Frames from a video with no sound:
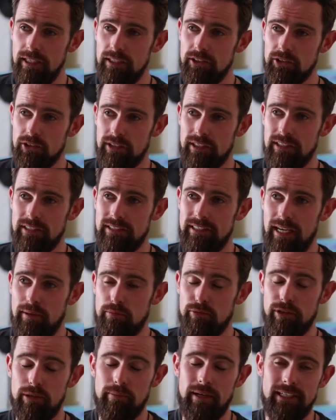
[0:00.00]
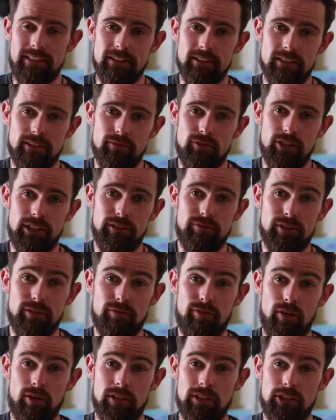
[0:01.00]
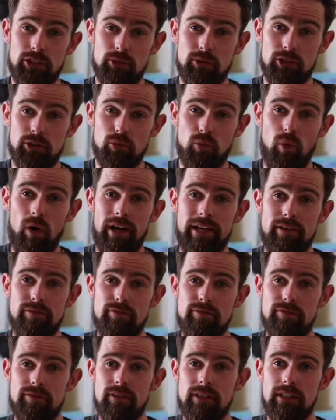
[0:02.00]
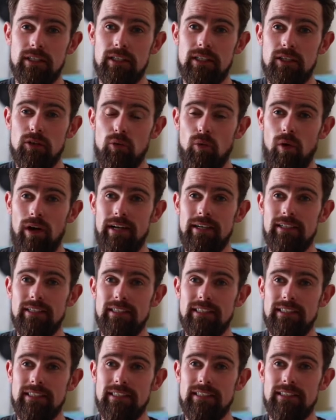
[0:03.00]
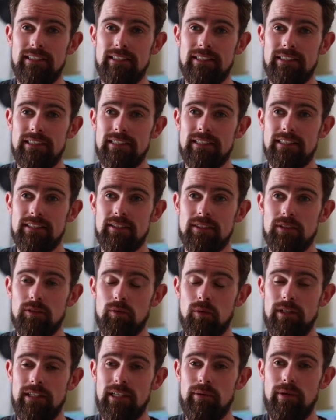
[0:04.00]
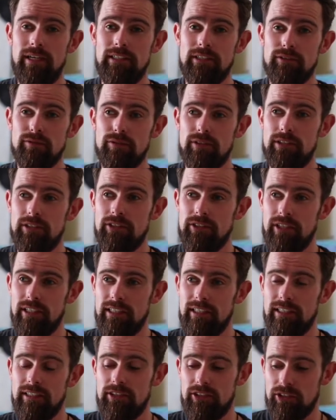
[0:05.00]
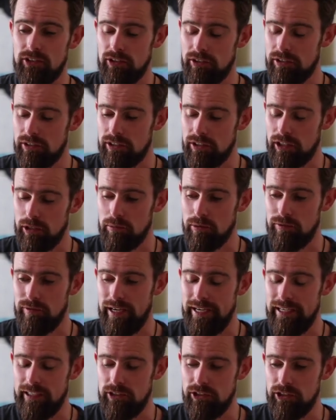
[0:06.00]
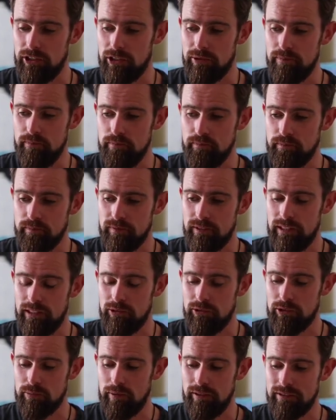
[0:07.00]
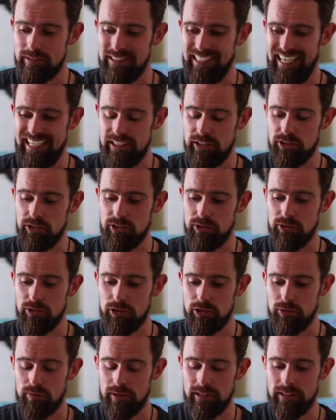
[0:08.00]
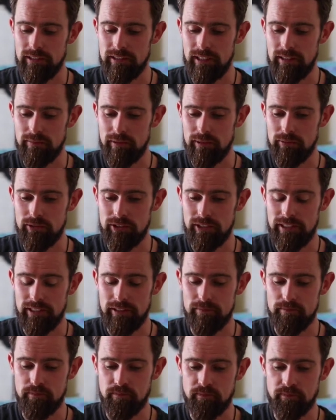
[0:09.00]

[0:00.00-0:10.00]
So the temporary mantle of chief had fallen to his wife while they waited for his son to come of age, you know. Kid was about 10 years old by the time I was there.